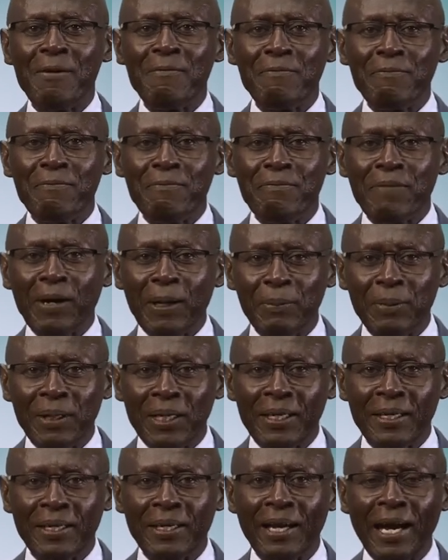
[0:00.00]

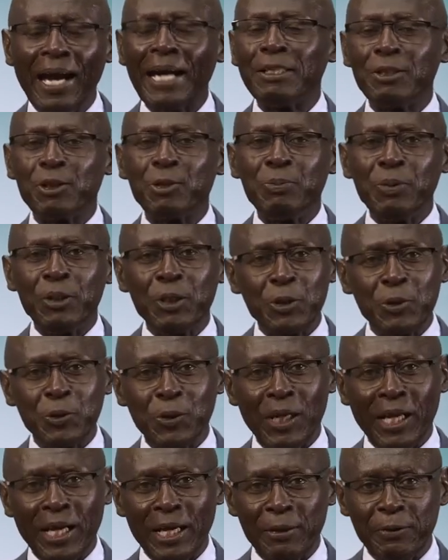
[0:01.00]
family, and
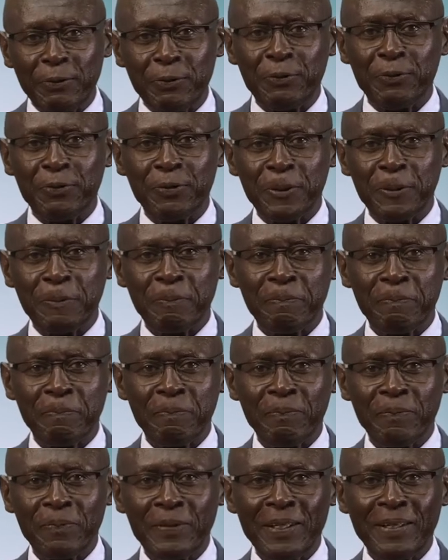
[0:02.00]
spiritual life.
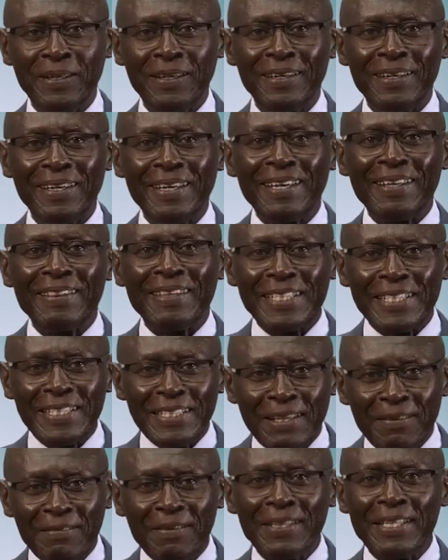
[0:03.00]
The
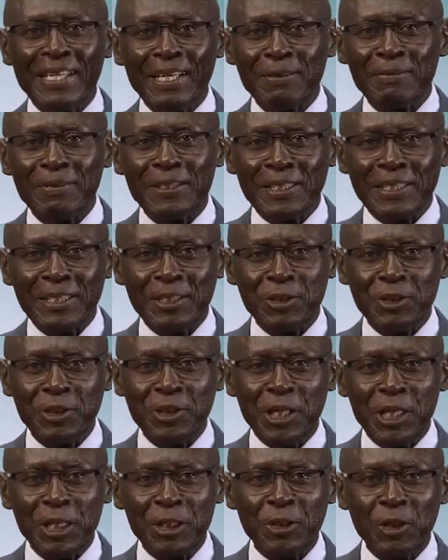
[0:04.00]
Seventh-day Adventist
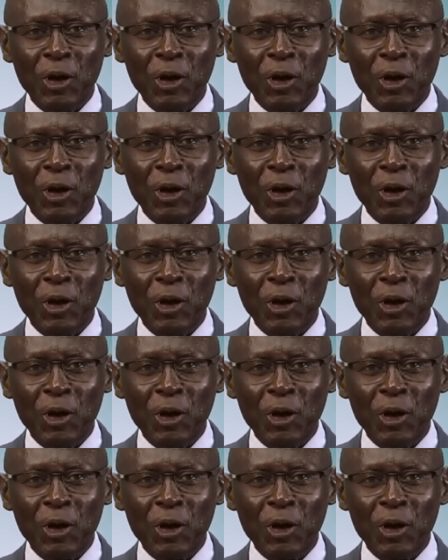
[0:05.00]
Church